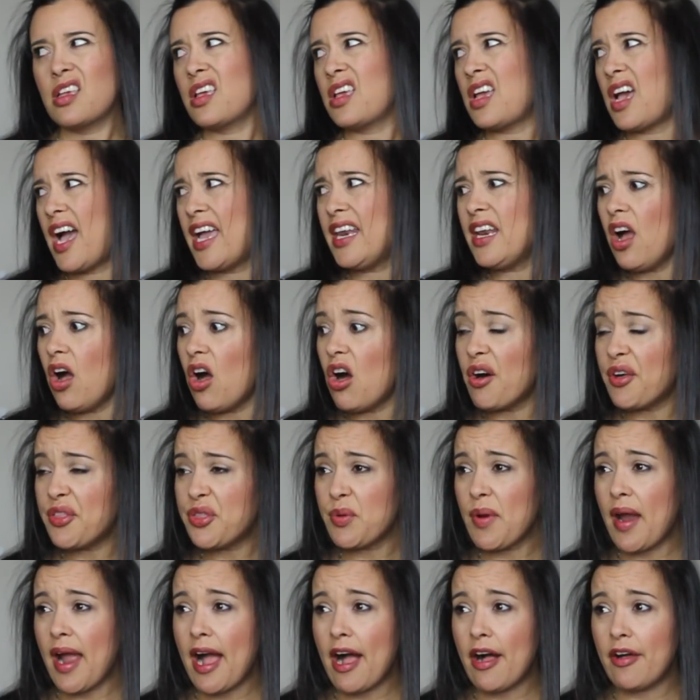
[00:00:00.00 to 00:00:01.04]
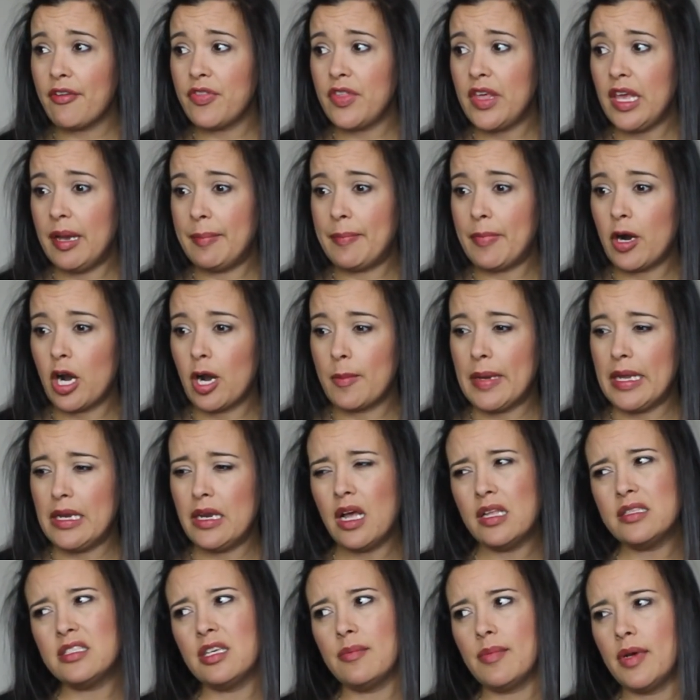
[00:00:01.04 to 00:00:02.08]
kind of all throughout the apartment.
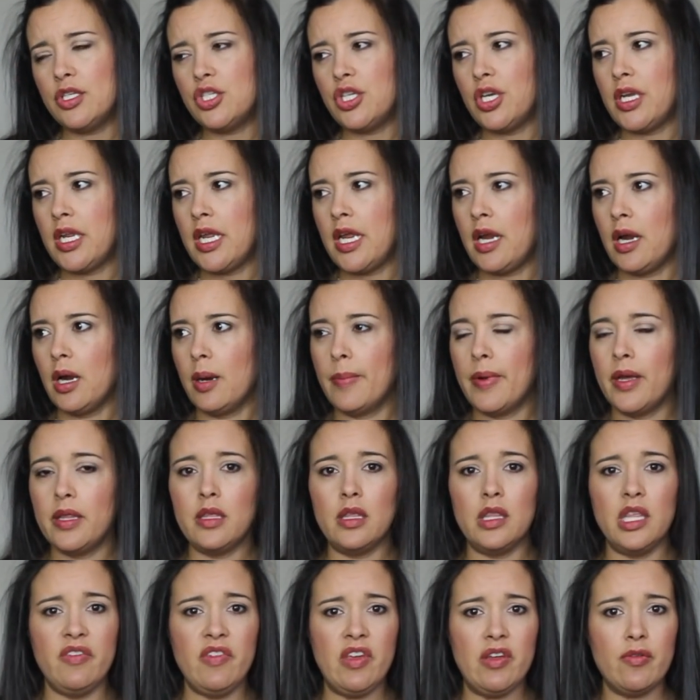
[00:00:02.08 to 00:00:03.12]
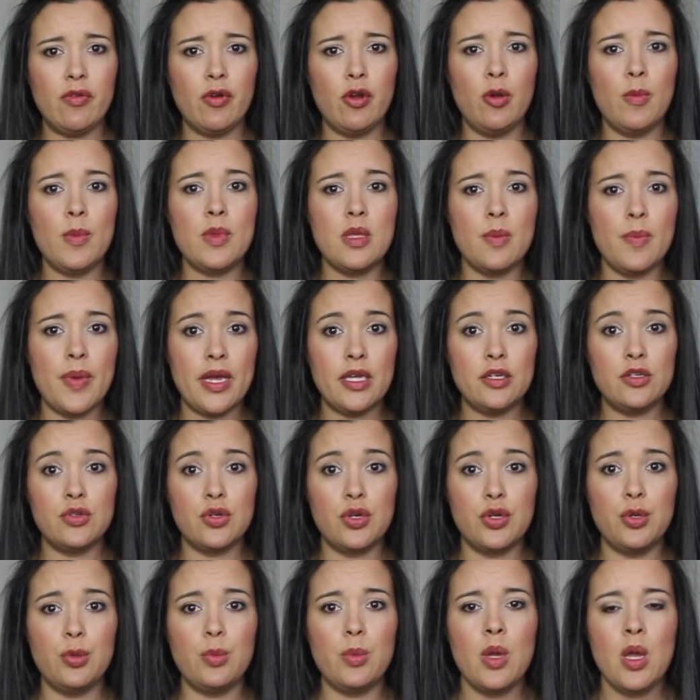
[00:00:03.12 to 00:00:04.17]
Not so much in here, but in the living room, in the
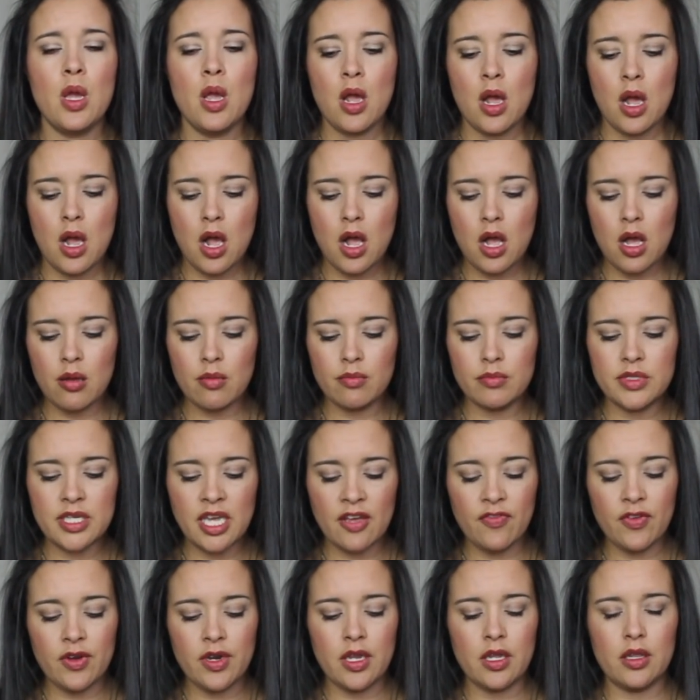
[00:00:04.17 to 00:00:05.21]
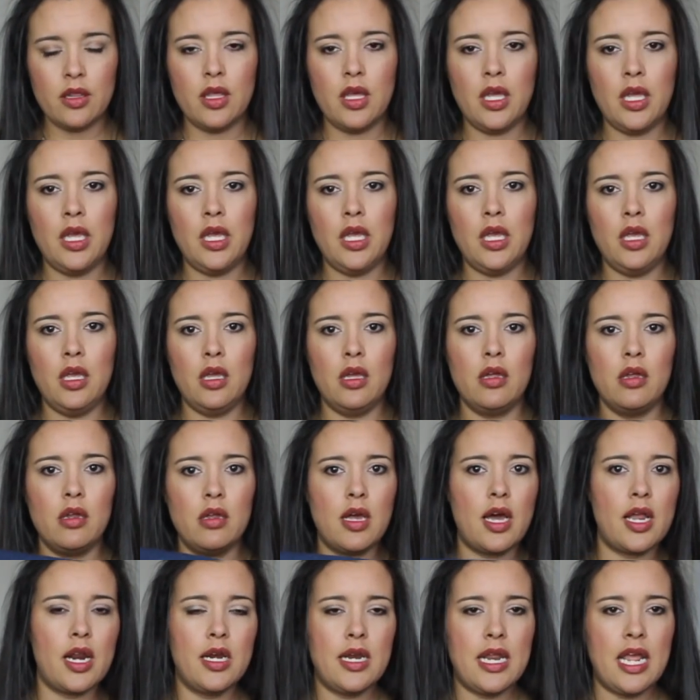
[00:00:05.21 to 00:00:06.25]
bedroom, um, definitely
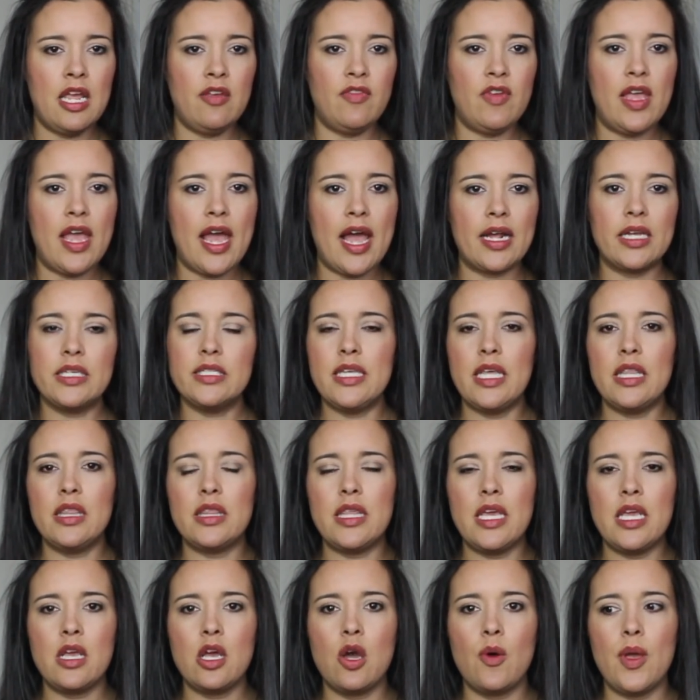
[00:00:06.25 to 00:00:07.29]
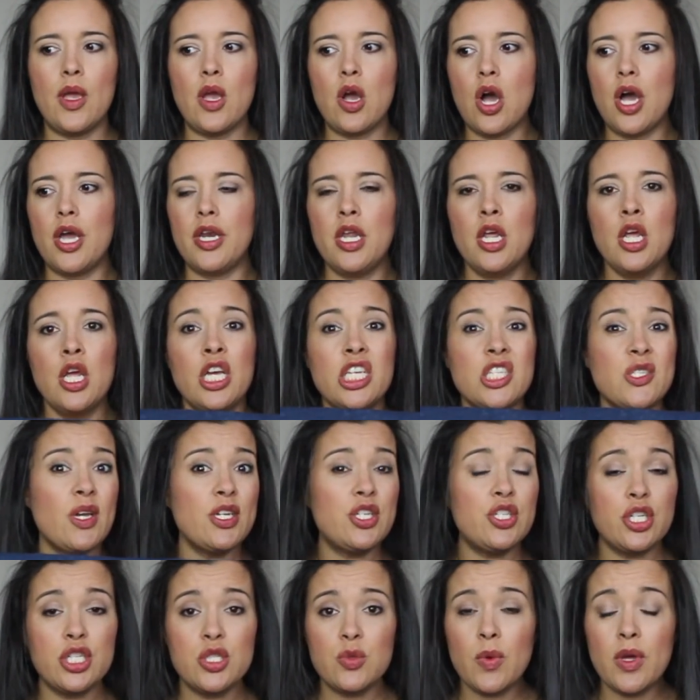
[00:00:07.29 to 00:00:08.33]
got a navy accent thing going on. So I
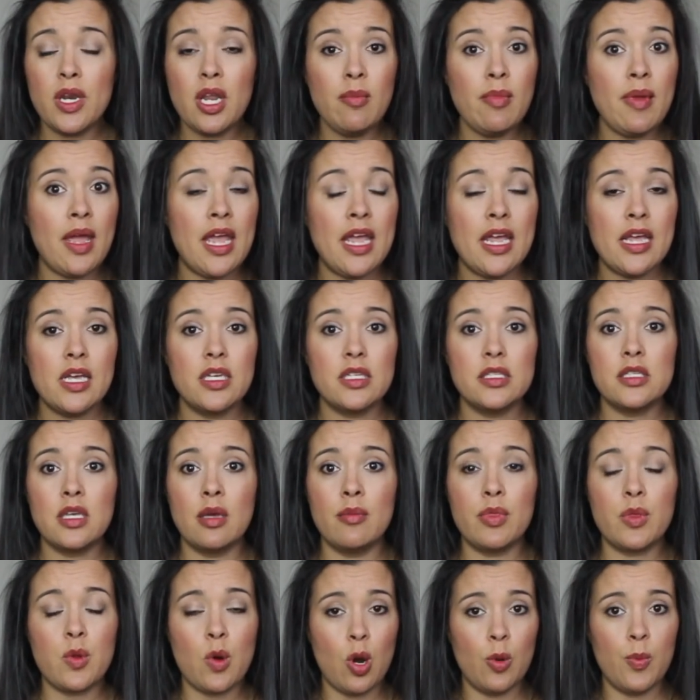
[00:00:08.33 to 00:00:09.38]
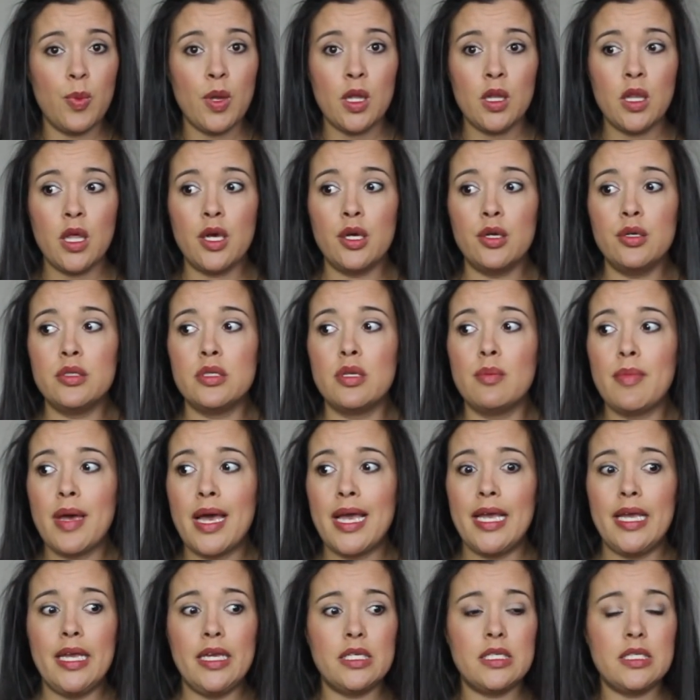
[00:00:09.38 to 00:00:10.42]
just want to make some throw pillows.
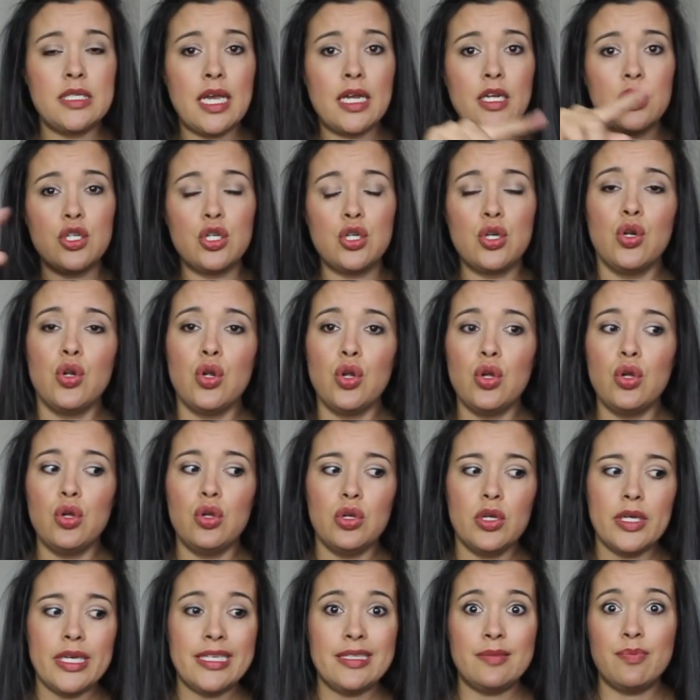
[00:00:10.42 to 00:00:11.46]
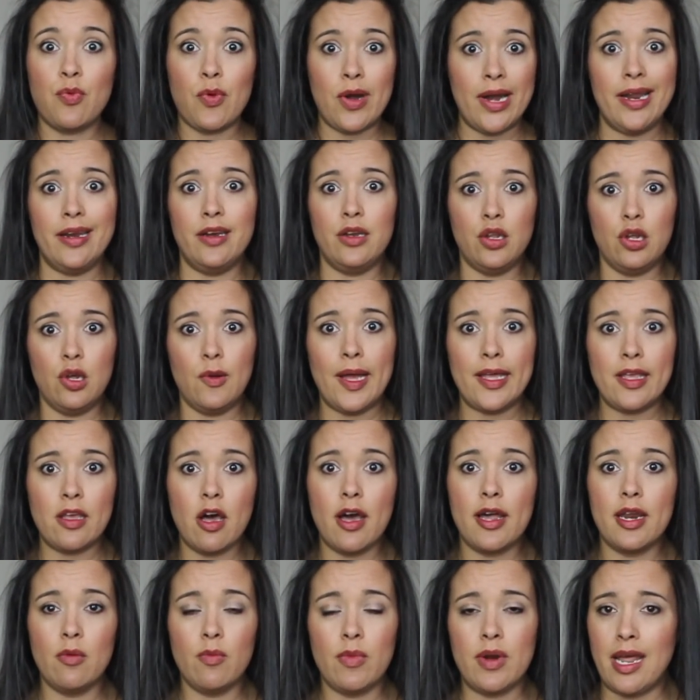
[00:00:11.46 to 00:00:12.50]
My sectional is brand new. I
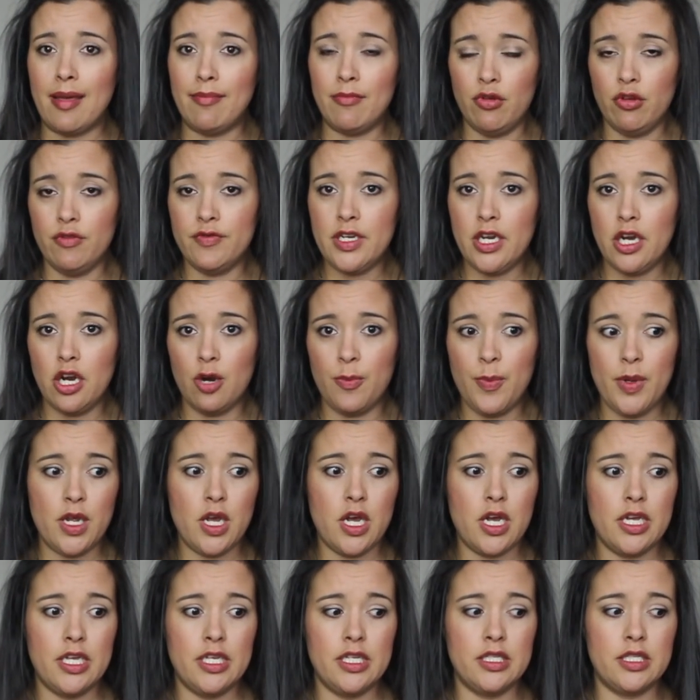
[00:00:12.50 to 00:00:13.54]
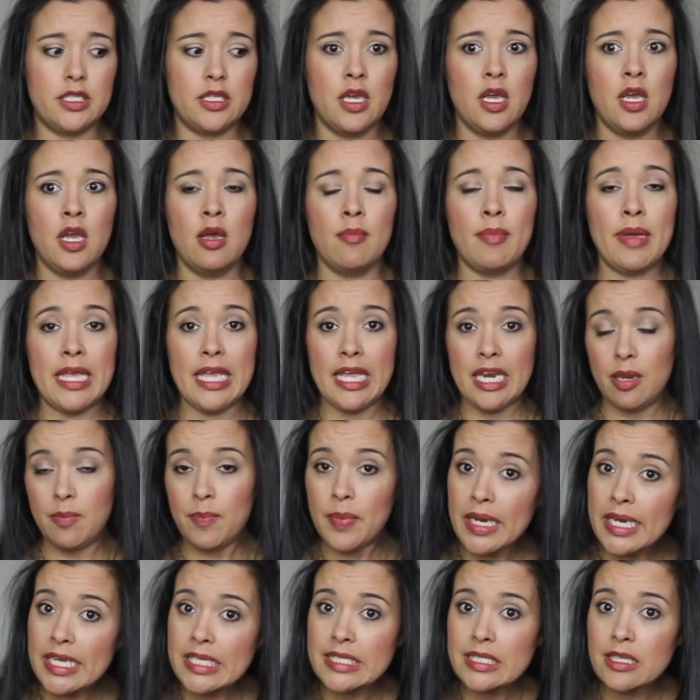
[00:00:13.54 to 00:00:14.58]
got it when I moved here because my itty
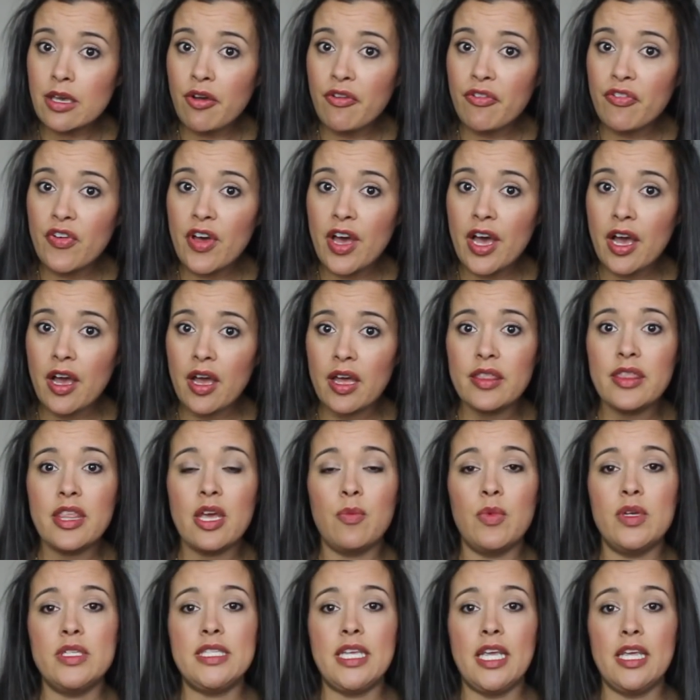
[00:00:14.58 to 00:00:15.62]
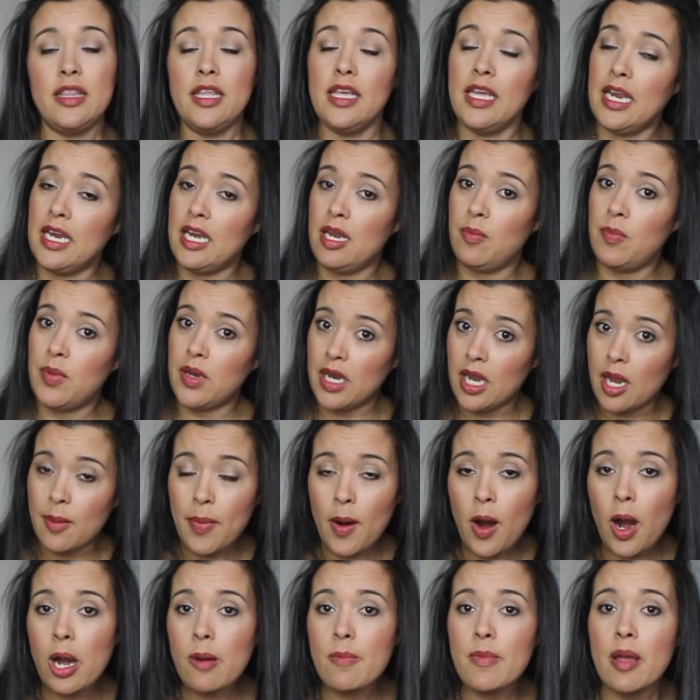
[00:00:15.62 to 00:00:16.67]
bitty sofa that was in the itty bitty
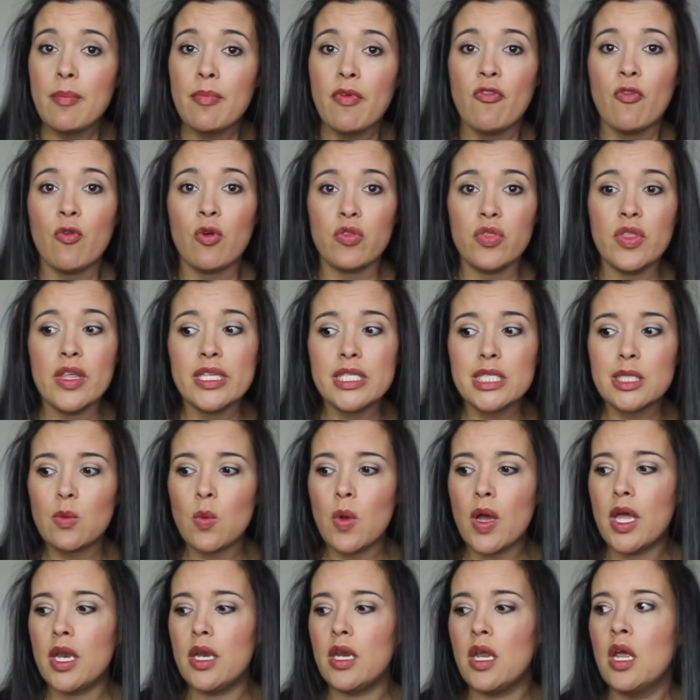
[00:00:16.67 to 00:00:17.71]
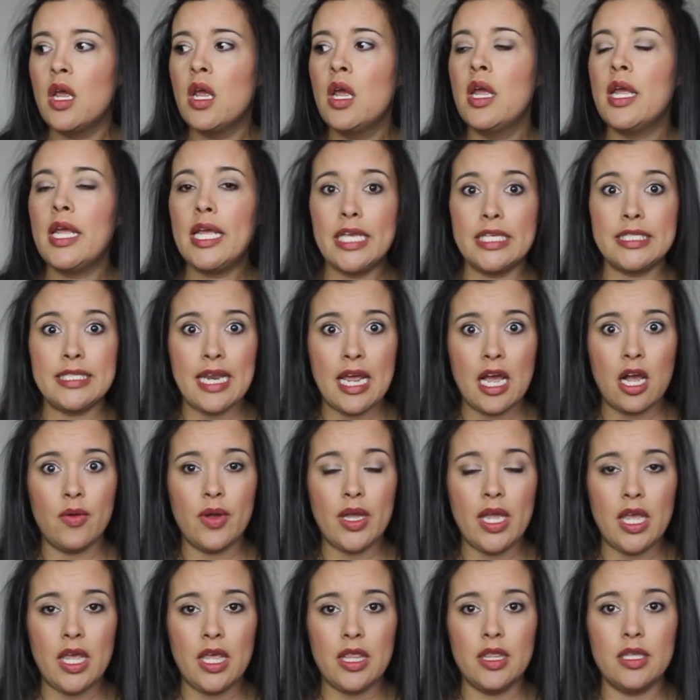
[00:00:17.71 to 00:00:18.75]
apartment before this one is now
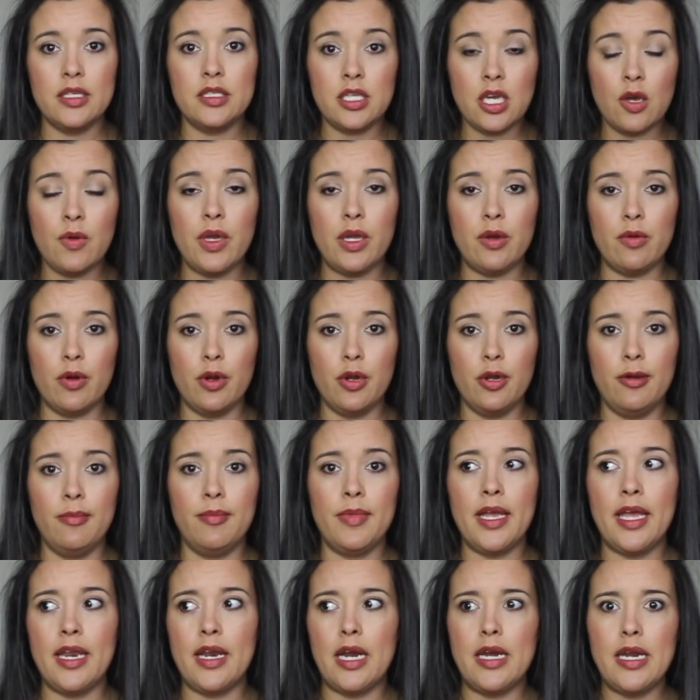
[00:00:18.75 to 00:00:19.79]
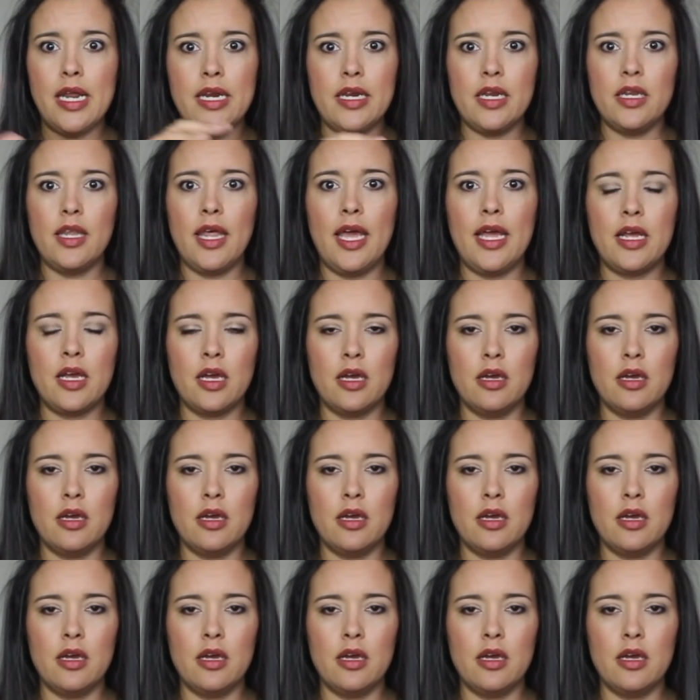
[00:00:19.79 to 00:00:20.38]
in the sewing room and I needed like